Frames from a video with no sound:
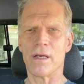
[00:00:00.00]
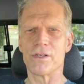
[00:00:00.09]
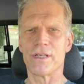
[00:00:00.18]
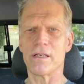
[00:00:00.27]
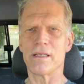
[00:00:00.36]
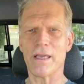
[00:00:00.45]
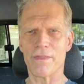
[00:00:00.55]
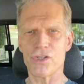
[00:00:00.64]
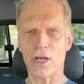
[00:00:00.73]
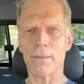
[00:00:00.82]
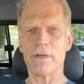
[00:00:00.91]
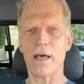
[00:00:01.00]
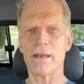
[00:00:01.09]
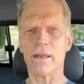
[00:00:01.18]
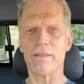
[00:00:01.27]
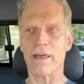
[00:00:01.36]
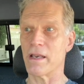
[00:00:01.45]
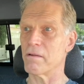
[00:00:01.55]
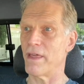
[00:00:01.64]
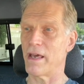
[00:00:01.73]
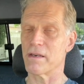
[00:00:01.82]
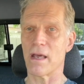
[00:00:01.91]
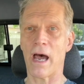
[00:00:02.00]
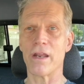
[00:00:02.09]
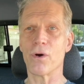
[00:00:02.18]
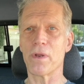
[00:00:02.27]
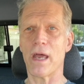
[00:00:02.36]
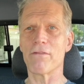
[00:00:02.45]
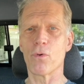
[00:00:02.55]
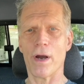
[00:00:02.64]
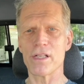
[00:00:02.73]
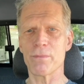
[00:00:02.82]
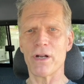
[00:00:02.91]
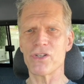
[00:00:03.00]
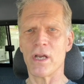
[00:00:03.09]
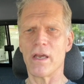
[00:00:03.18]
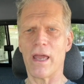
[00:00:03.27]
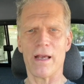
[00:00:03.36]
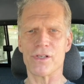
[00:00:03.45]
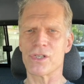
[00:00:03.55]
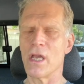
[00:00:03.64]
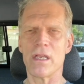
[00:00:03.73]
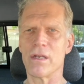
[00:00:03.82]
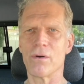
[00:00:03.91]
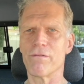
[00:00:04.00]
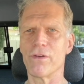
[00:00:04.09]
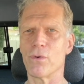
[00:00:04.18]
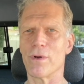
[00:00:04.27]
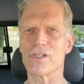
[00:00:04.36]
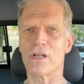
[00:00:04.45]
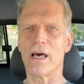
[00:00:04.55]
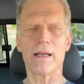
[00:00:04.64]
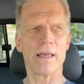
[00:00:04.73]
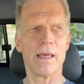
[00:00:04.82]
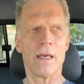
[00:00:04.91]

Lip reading: to get the job done that I don't have quite as much as. You don't view it as luck.